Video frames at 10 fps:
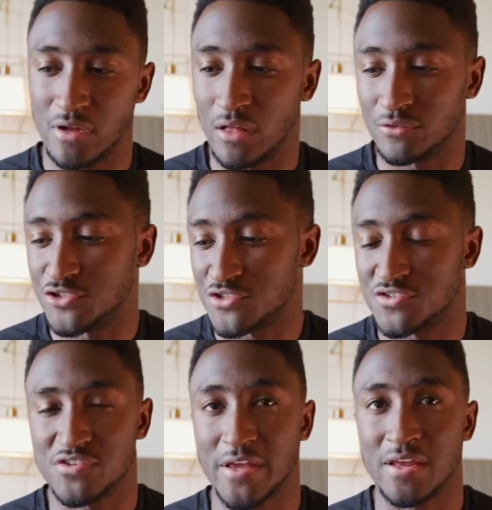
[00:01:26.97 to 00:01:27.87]
I'll just
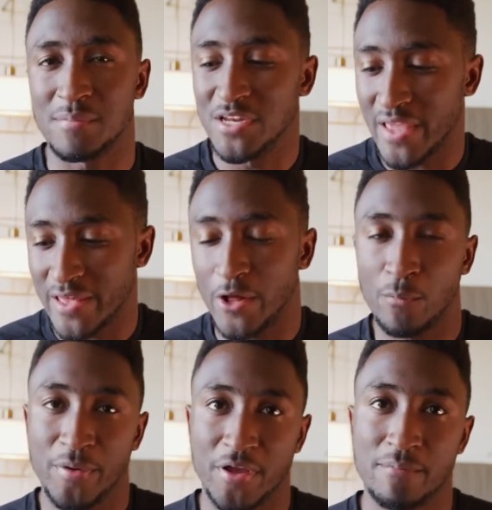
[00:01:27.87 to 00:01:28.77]
say it. I mean, you can't
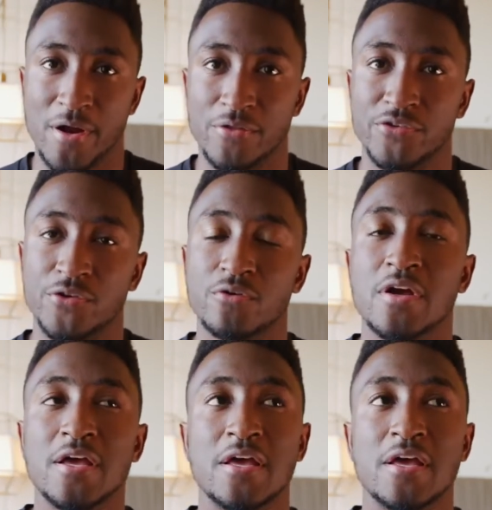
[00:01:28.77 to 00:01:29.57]
help but compare the two.